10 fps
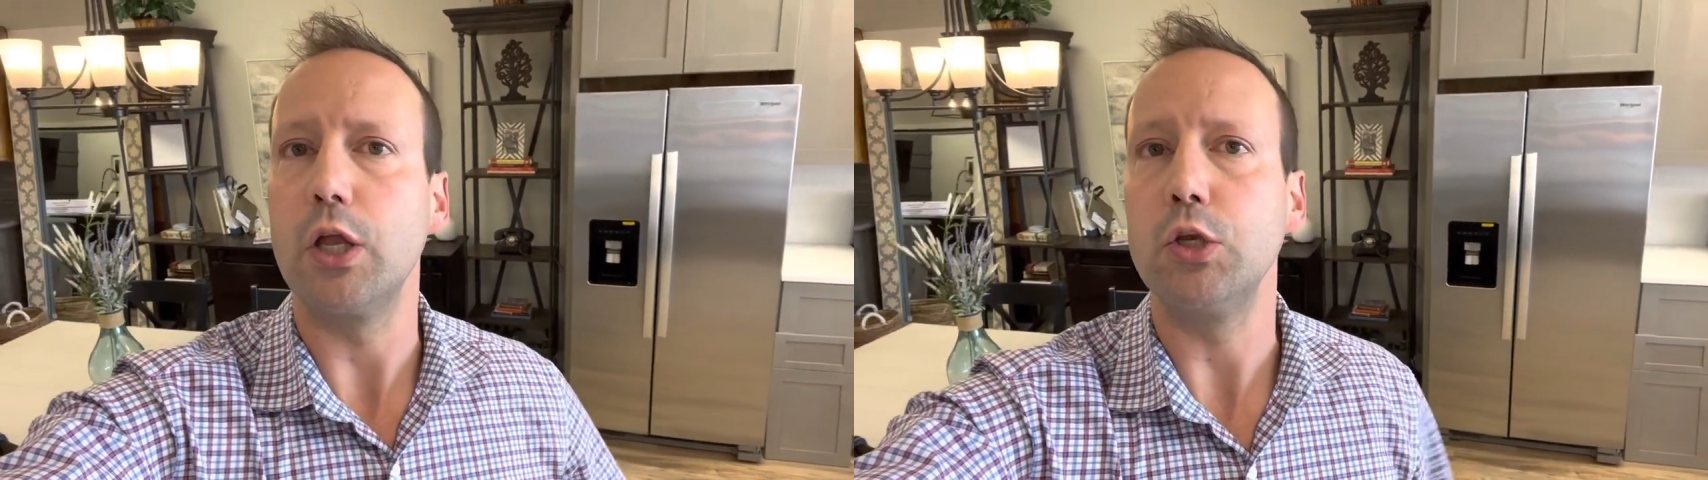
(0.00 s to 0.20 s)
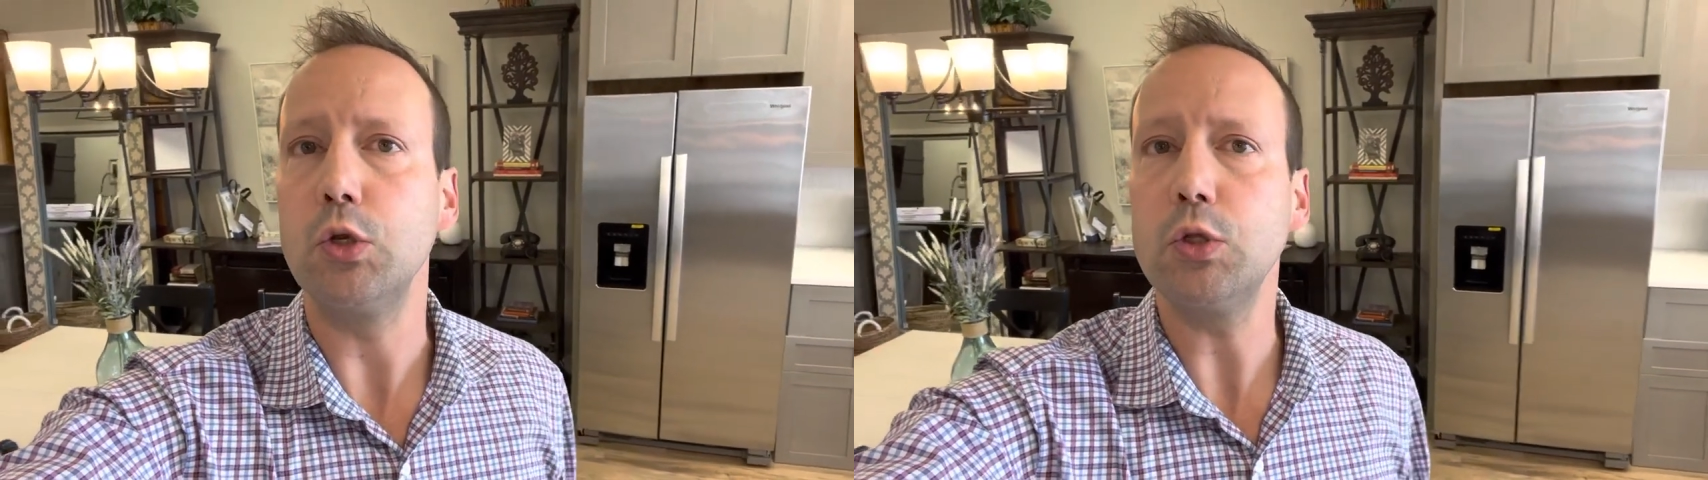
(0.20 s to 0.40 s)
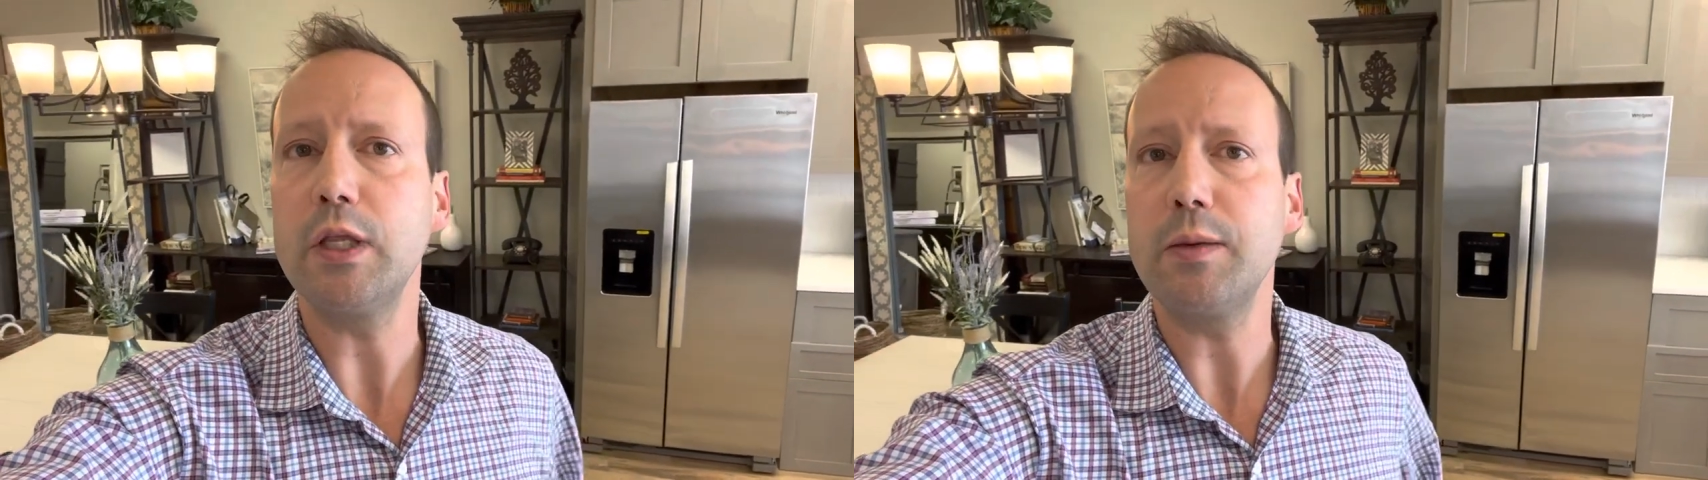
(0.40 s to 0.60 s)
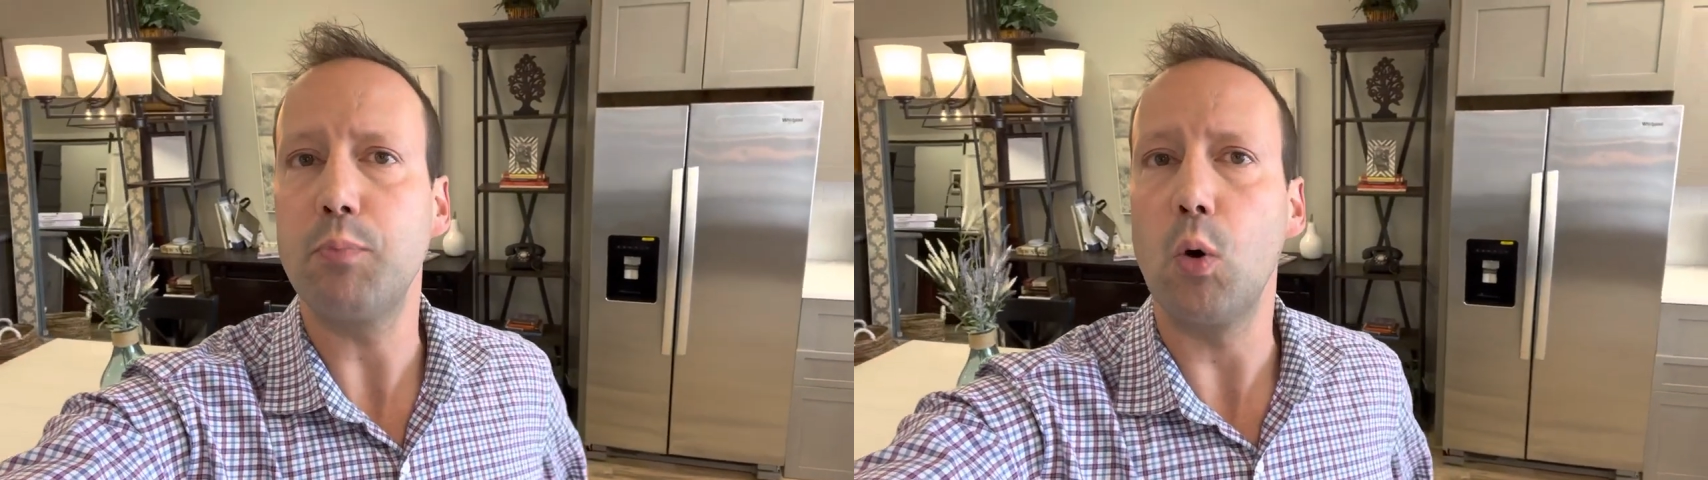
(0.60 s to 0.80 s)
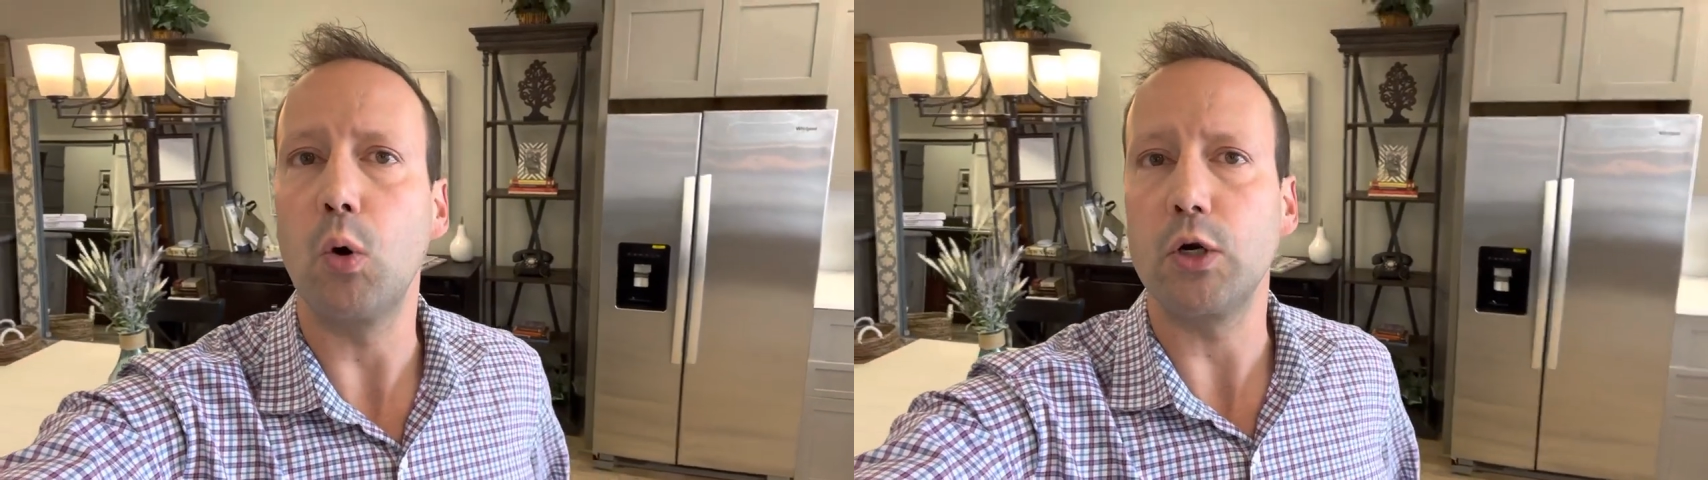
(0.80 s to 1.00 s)
a newly
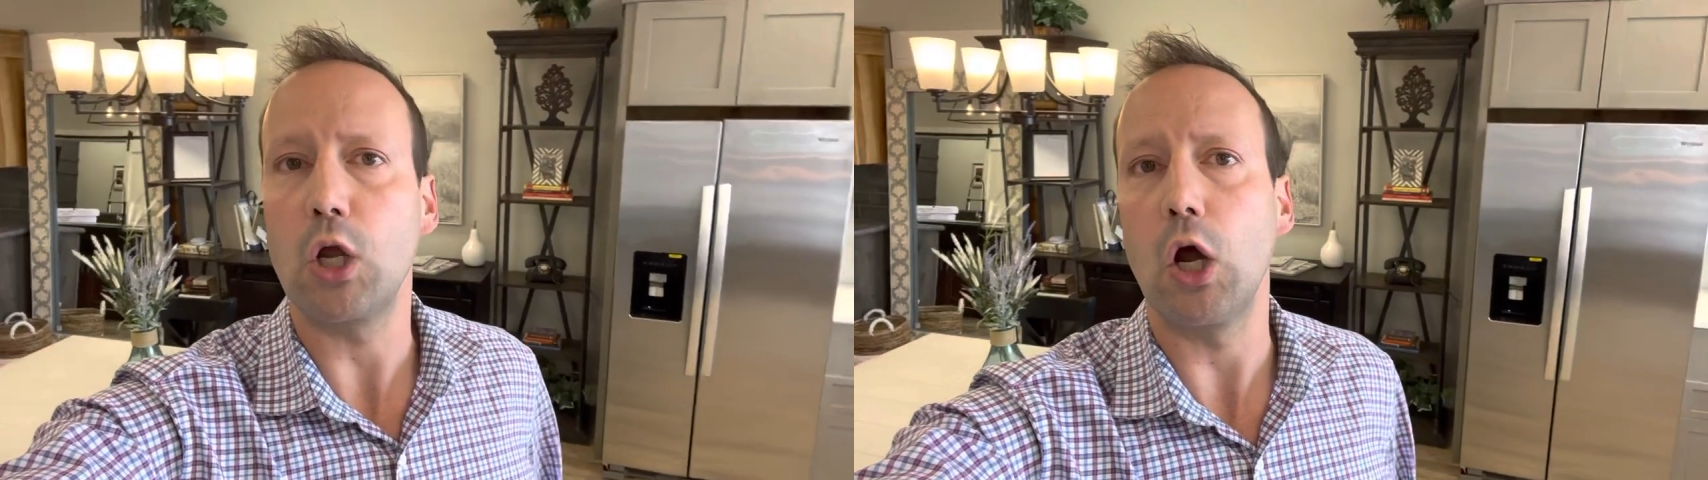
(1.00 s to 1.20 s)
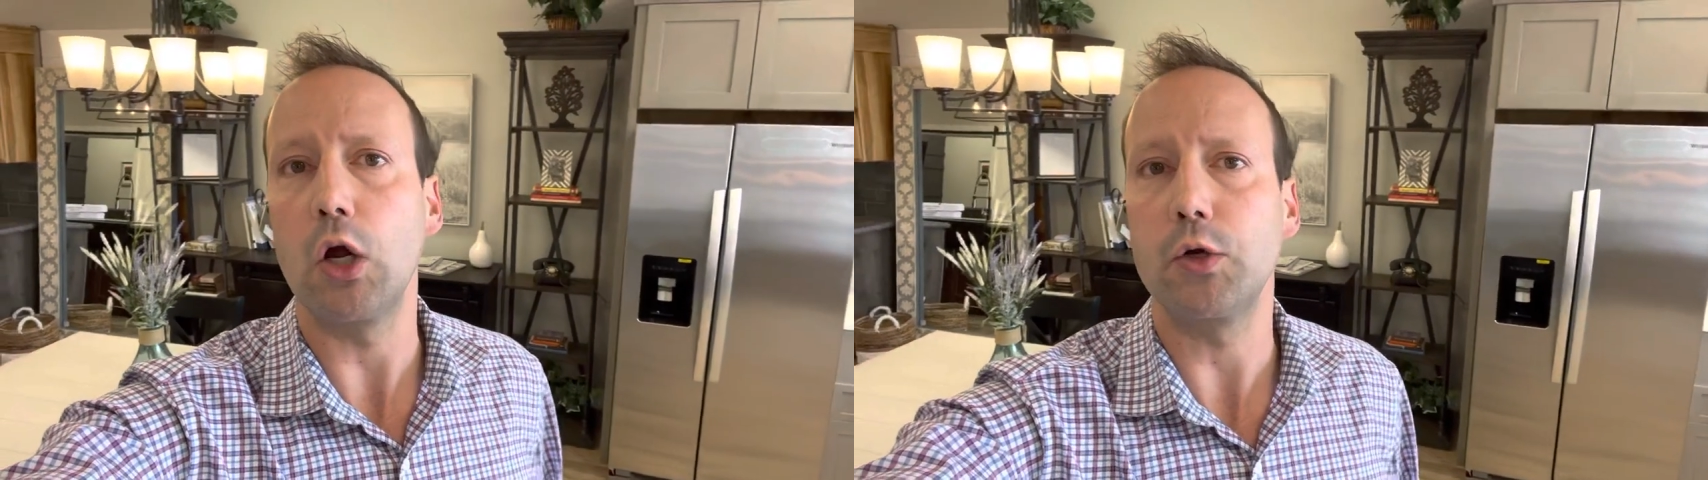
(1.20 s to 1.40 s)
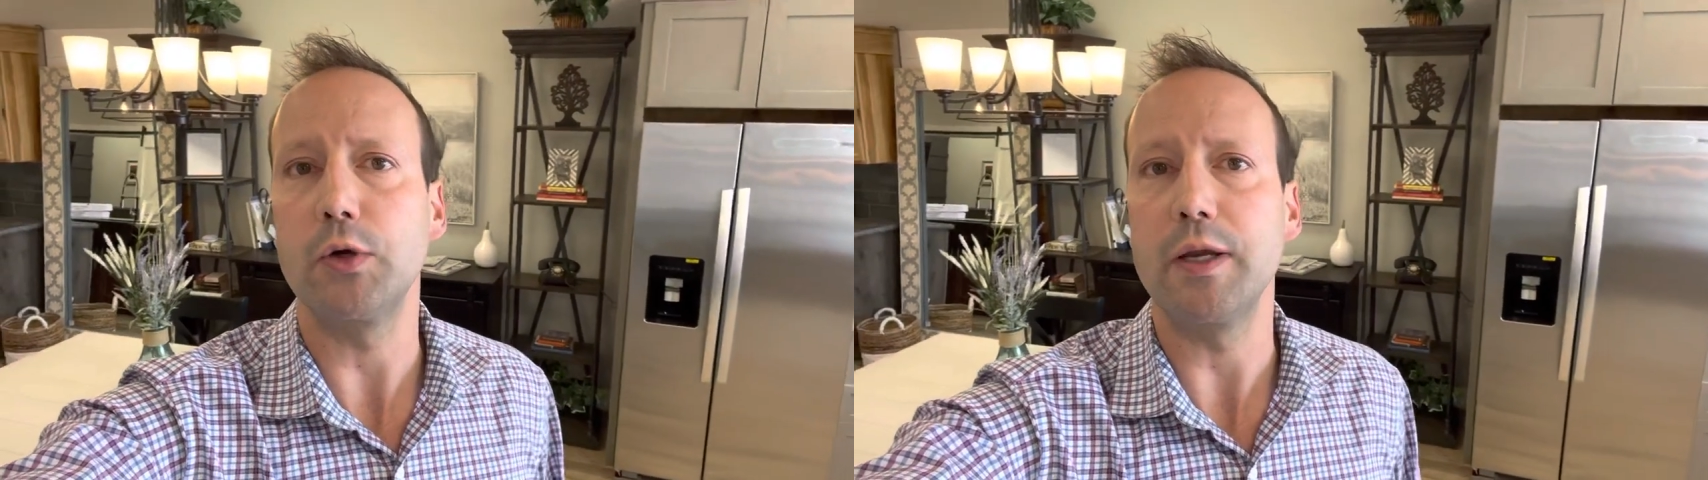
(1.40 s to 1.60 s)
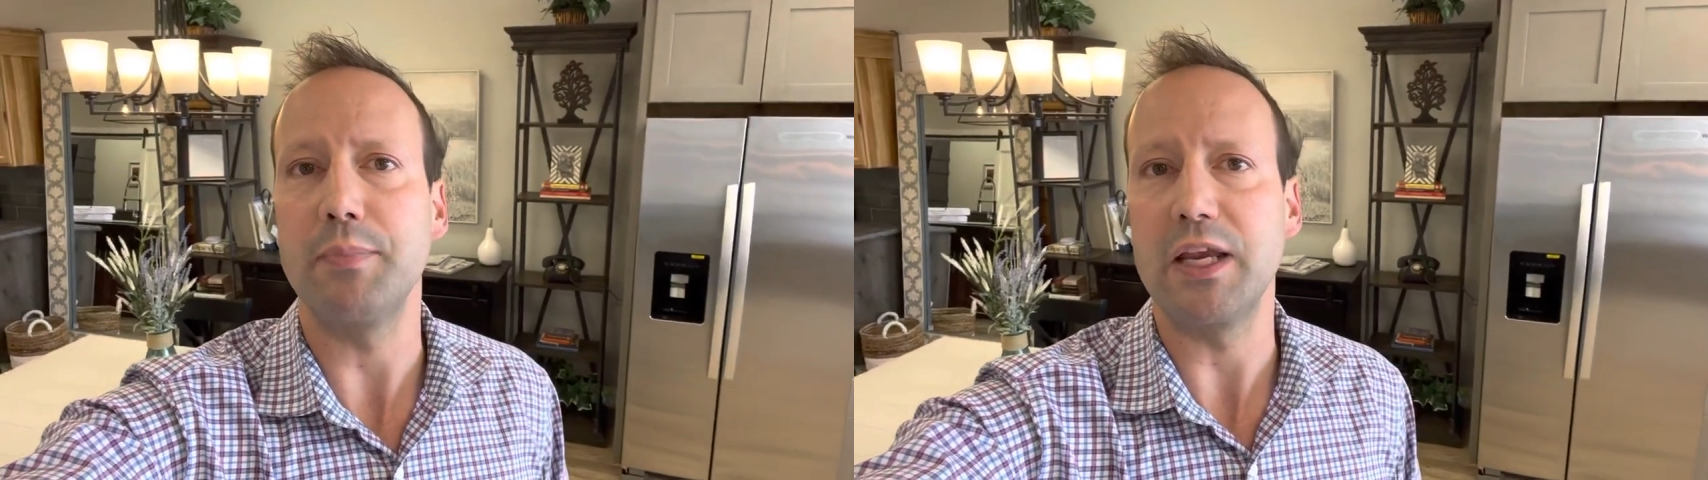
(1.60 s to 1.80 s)
poured concrete